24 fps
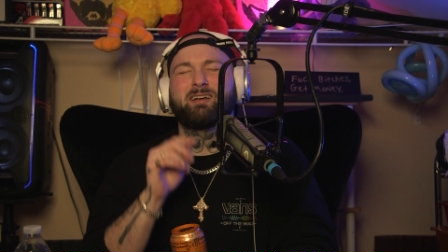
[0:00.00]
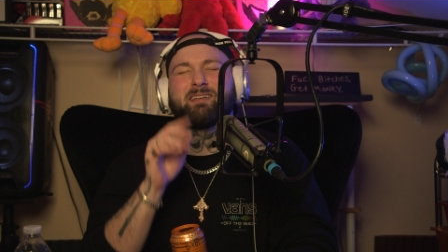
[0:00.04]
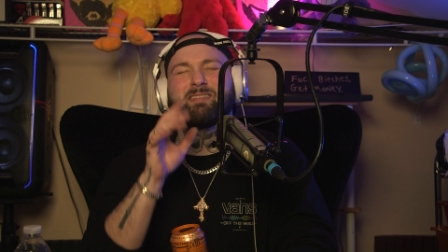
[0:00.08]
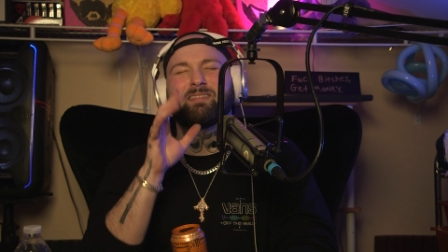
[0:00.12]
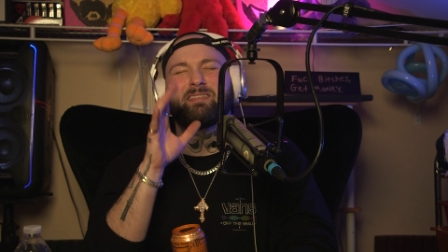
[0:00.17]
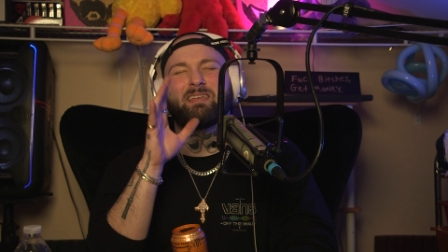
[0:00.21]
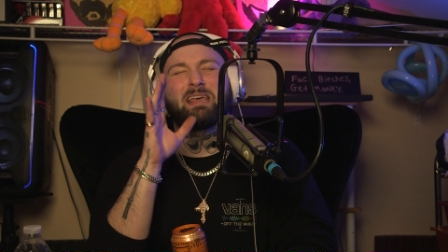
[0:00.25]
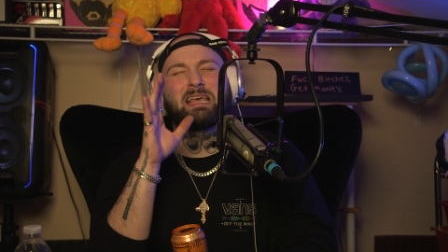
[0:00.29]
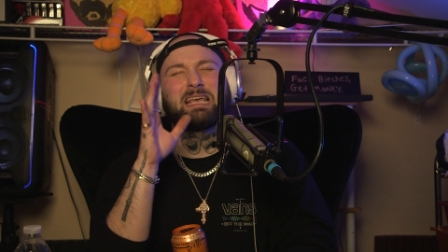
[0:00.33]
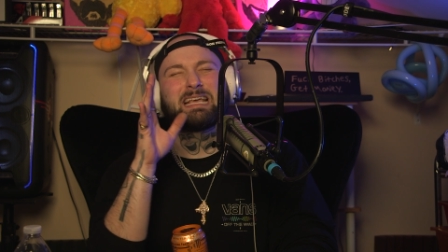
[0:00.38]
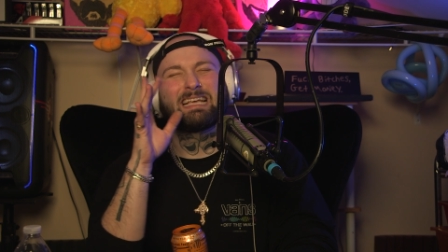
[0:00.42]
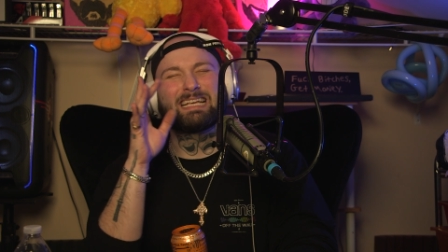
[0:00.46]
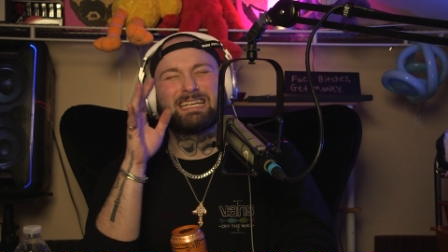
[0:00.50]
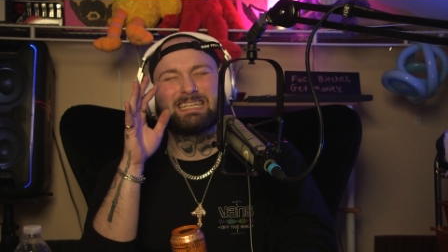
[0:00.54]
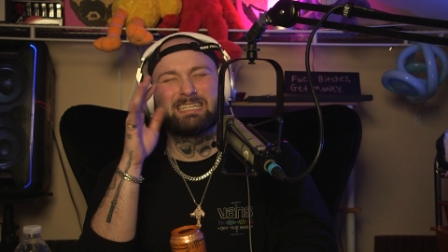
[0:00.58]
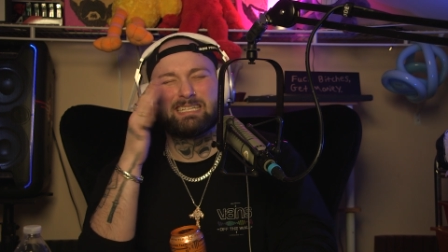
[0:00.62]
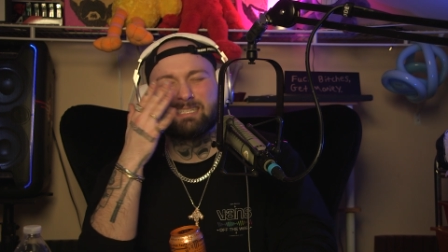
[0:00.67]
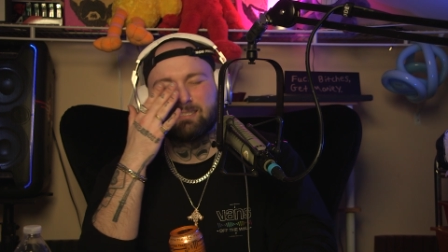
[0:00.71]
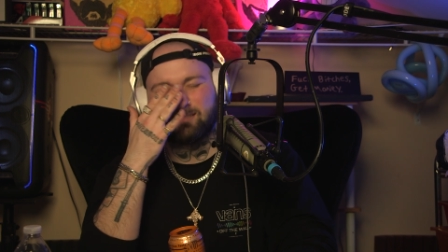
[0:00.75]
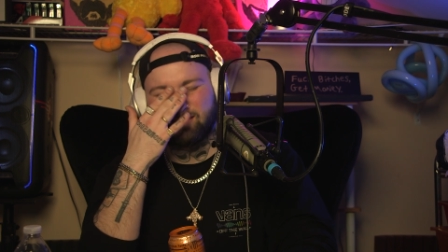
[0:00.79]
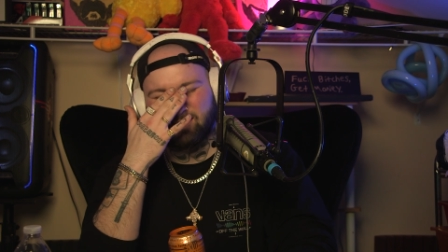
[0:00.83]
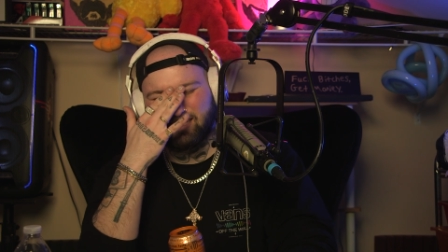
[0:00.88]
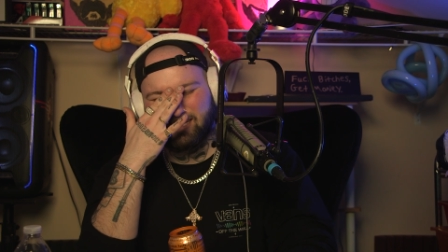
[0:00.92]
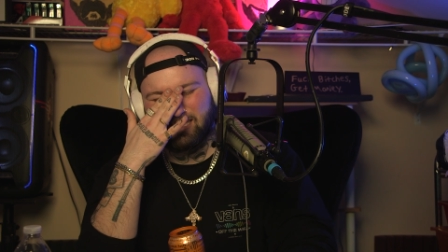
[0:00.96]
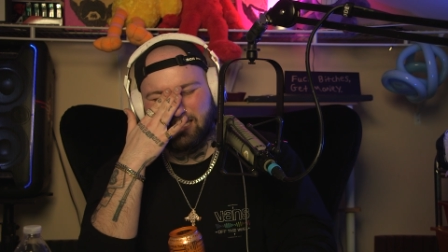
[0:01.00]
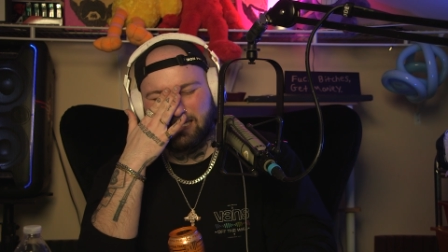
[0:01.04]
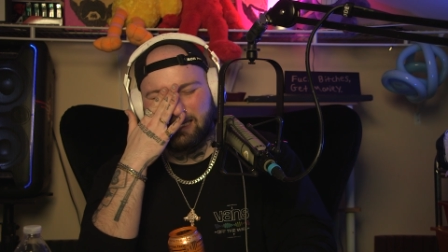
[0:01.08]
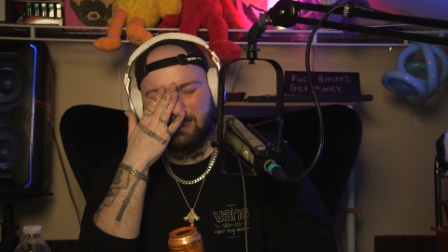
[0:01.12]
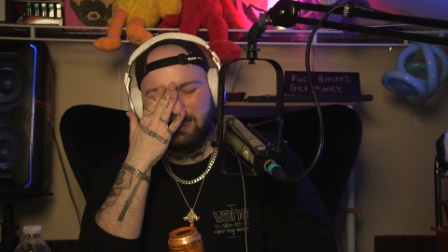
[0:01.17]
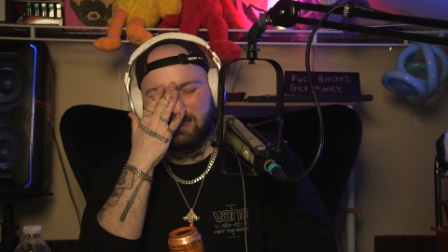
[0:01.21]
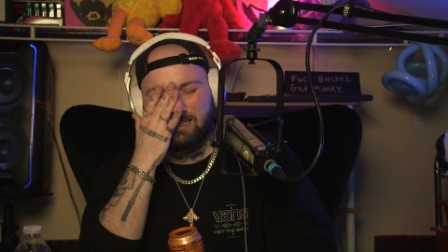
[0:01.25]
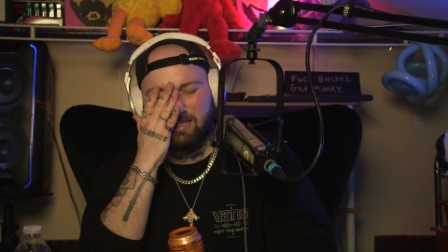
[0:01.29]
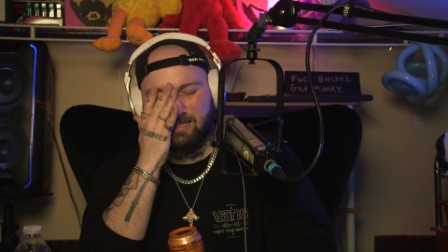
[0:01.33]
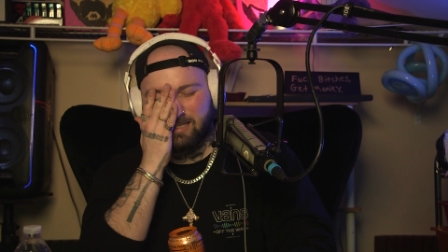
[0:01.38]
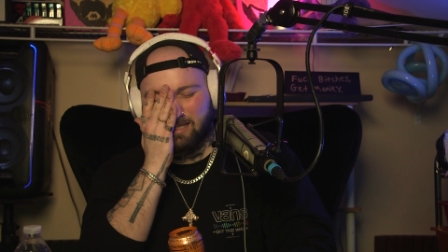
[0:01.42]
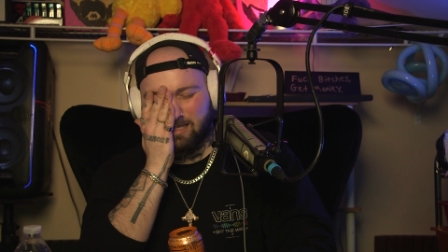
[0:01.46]
I think
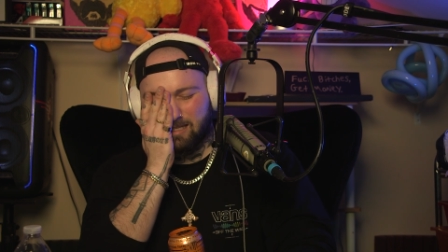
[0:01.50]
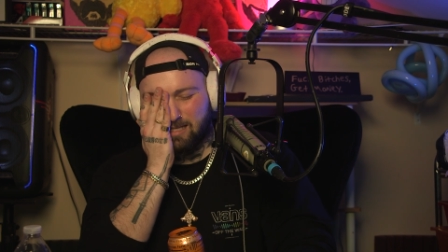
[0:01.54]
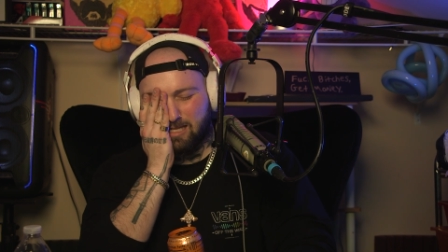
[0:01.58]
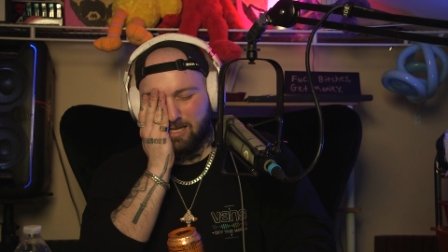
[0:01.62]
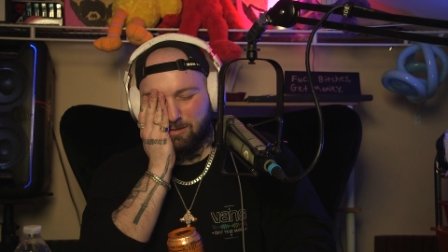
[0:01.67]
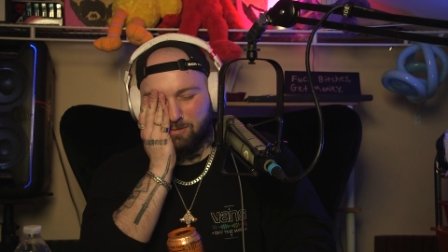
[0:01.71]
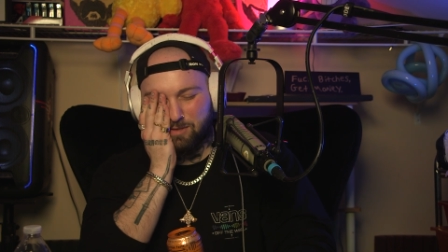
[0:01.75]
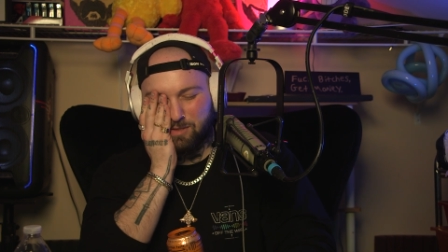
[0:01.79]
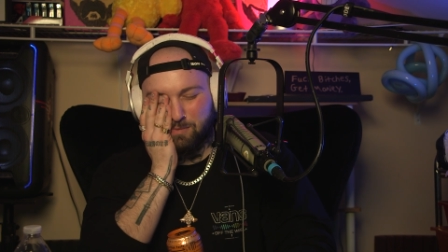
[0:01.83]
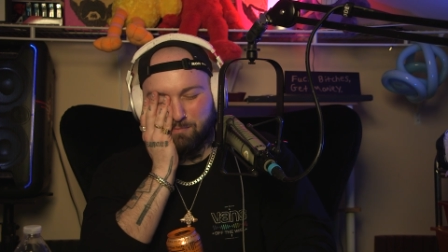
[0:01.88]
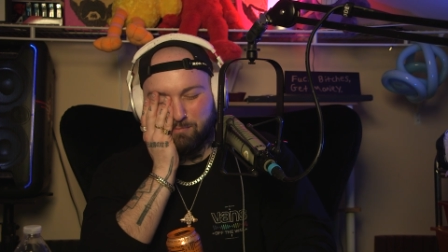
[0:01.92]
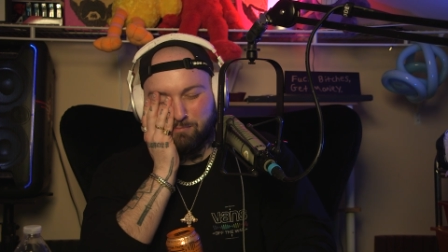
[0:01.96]
there was